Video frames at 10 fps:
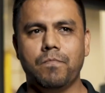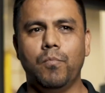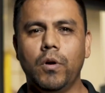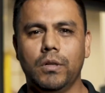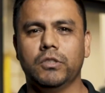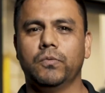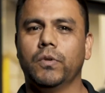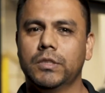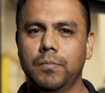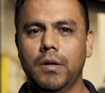boilers were
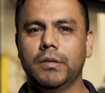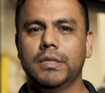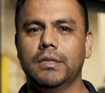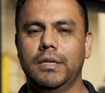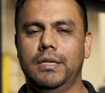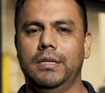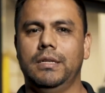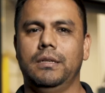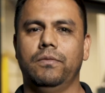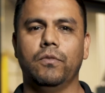exploding and
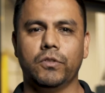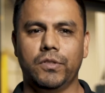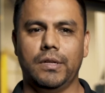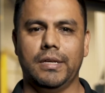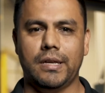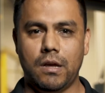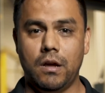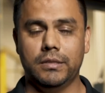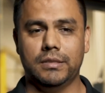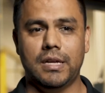unfortunately
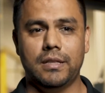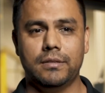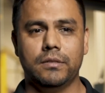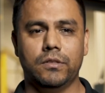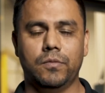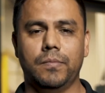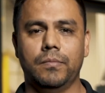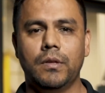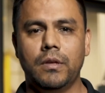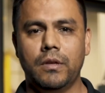caused deaths to
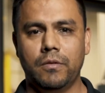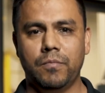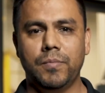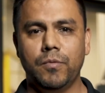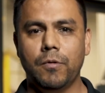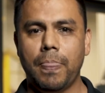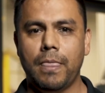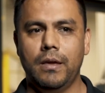people.